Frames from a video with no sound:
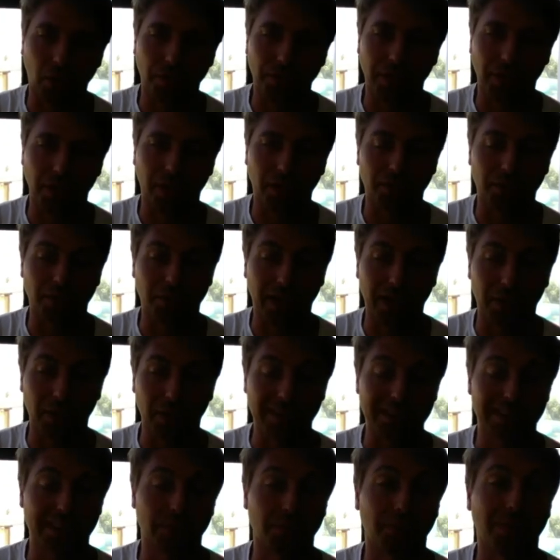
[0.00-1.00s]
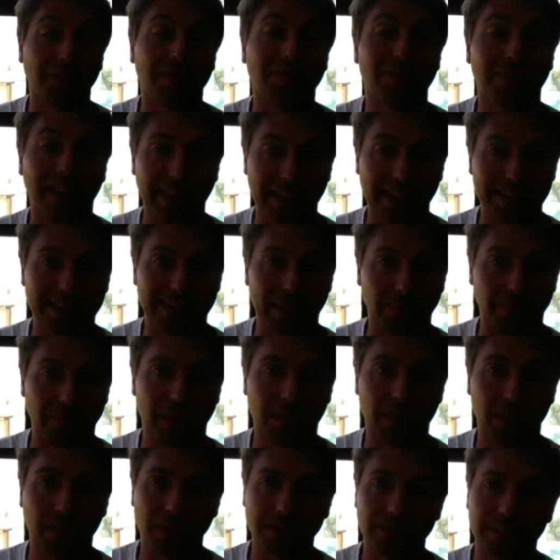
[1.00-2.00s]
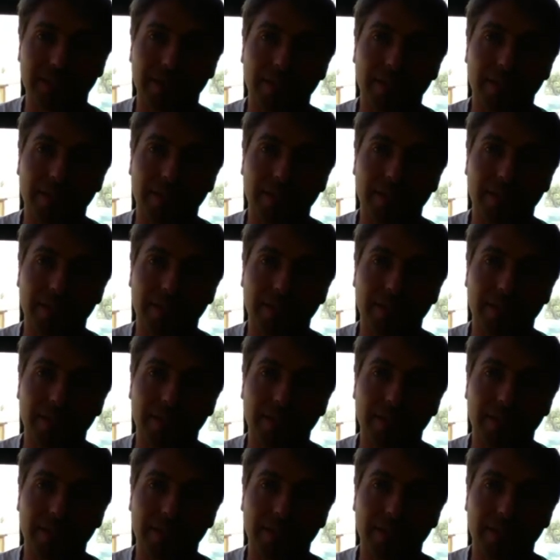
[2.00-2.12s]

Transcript: thing of it's a reflecting, because